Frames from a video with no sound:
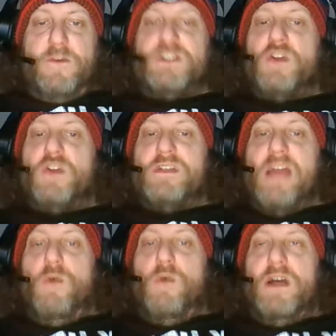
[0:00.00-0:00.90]
for as sure
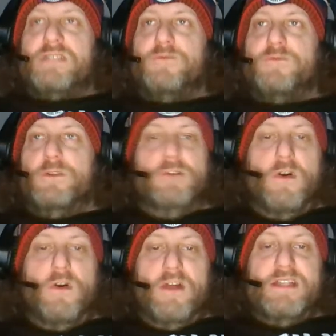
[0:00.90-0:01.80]
as I was with
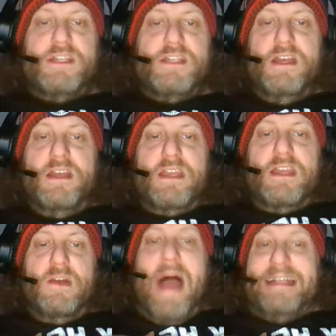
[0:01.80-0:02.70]
Lawrence,
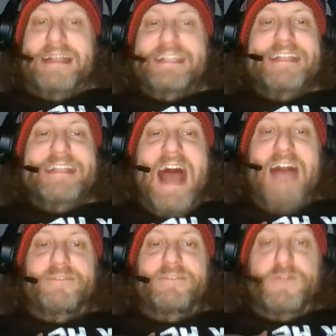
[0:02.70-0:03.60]
I did
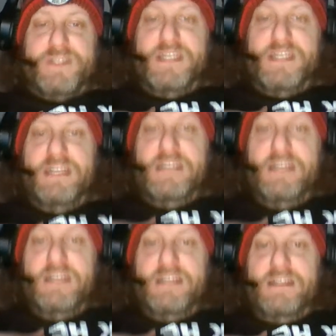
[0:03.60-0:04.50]
not foresee
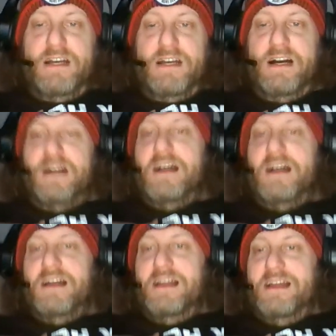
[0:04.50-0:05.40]
uh,
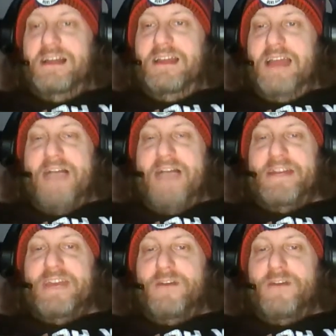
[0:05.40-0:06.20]
Evan